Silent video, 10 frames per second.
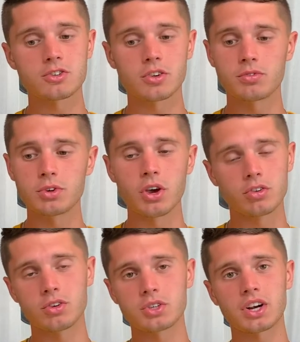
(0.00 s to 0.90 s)
So if you go
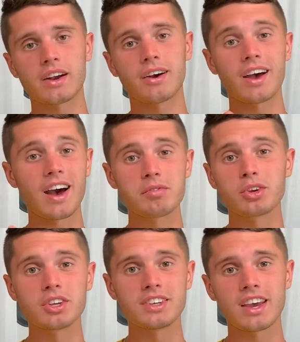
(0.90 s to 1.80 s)
to a tryout, have a
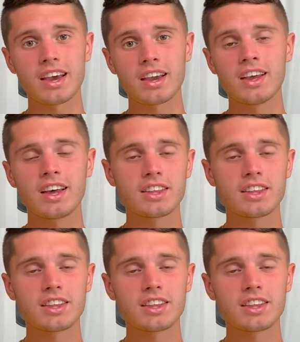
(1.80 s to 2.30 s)
good day,